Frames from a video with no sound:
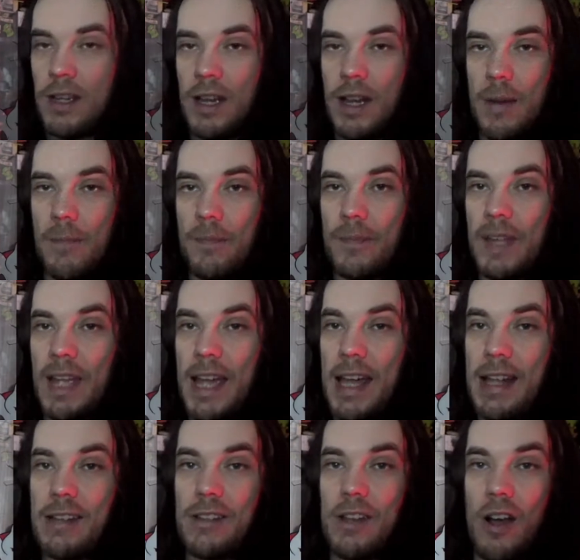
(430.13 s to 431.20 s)

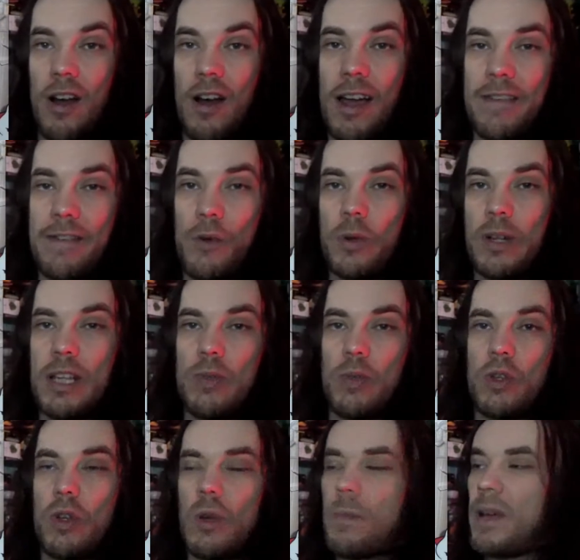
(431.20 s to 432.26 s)
And I thought these were
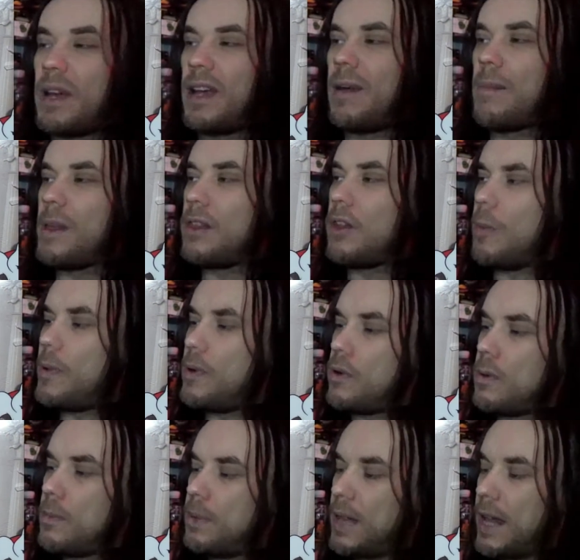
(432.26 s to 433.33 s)
good, but a lot of people
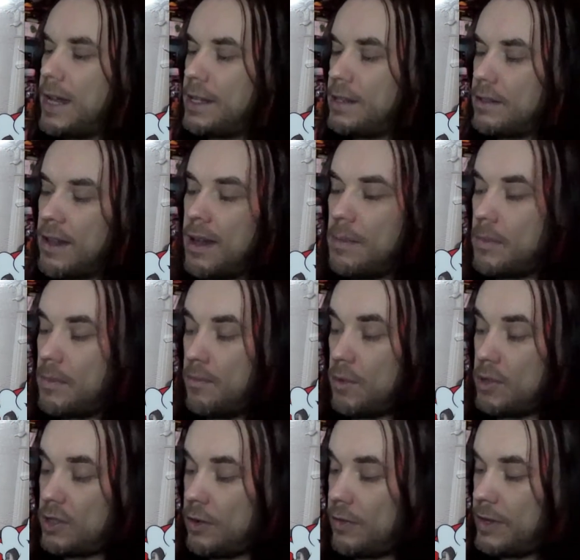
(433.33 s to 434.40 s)
complained, and
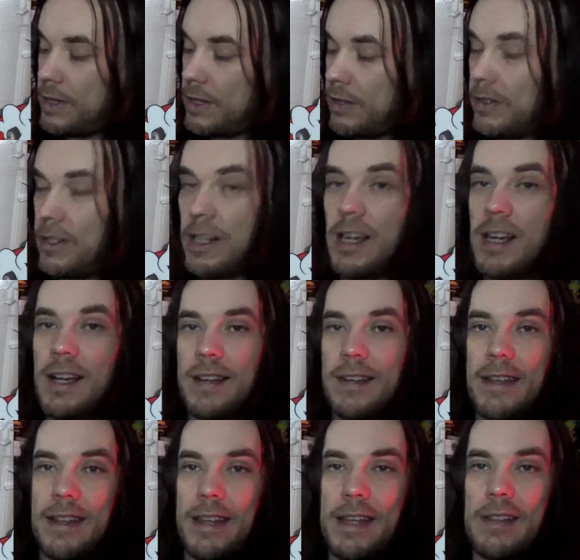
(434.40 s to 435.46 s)
myself included,
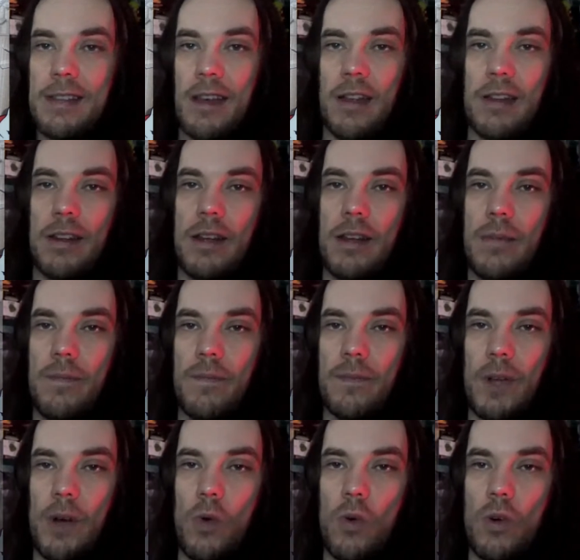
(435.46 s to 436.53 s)
that they done
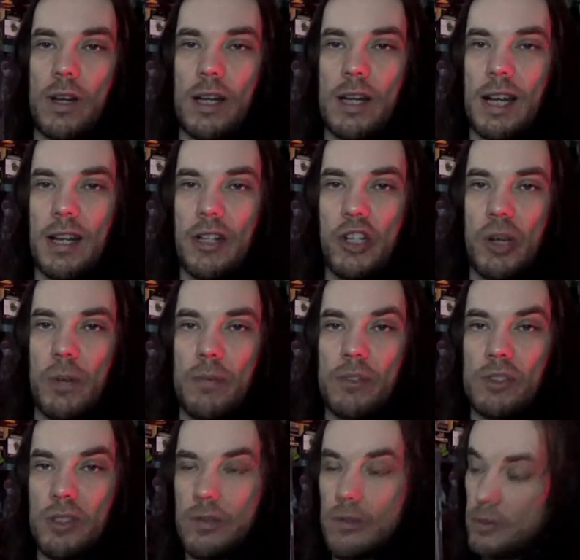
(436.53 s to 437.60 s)
alternate coloured
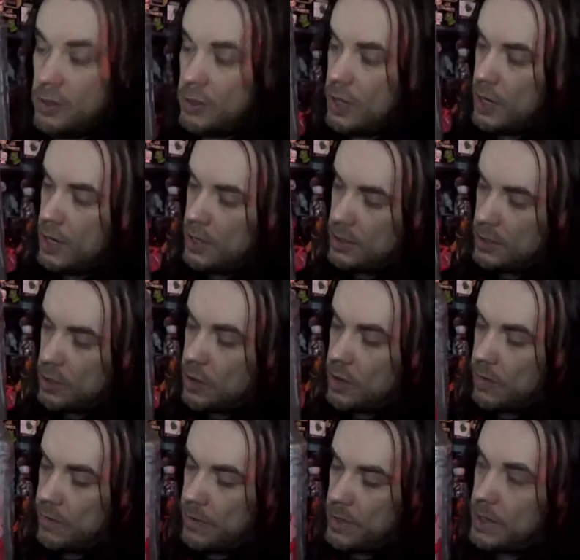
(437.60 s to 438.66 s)
jumpsuits. So you
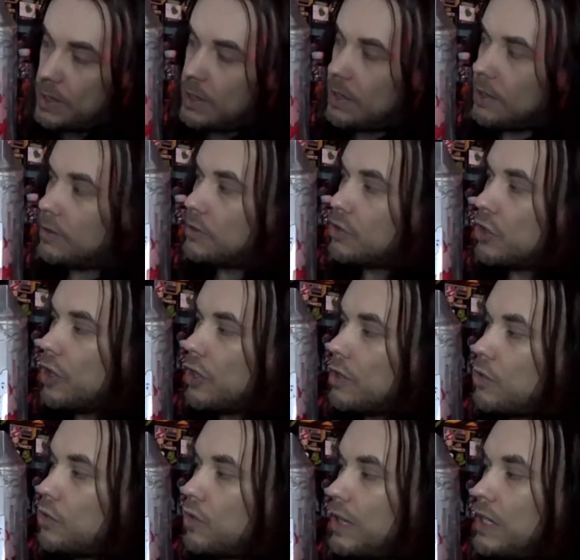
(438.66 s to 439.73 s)
have the
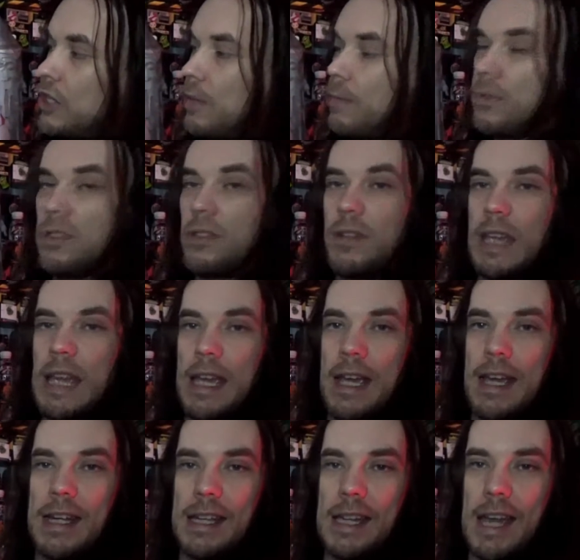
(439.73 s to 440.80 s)
charcoal grey jumpsuit here
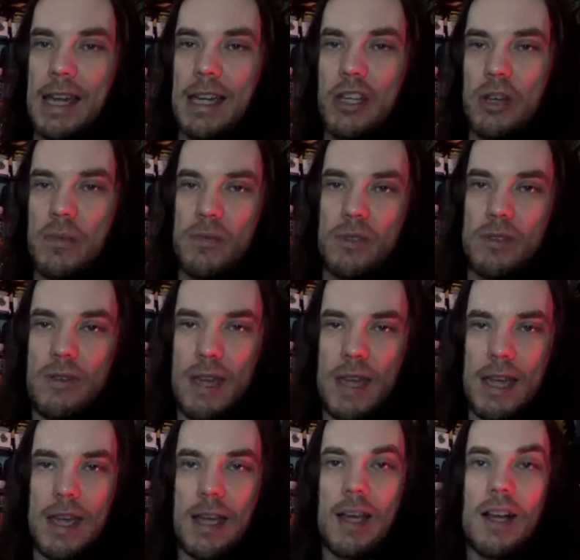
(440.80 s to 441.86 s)
and the khaki jumpsuit
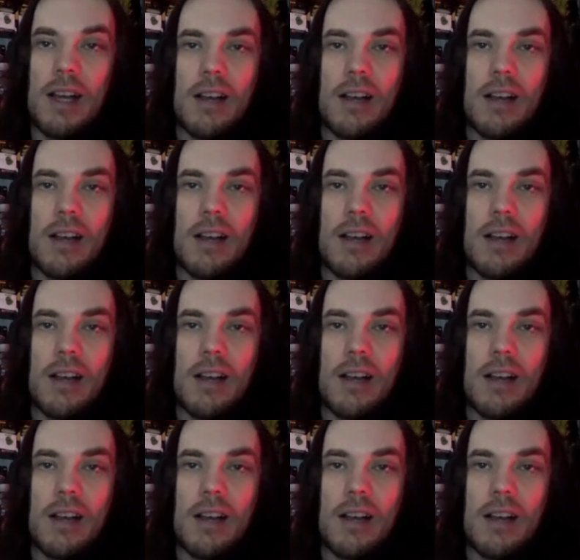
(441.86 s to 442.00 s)
here.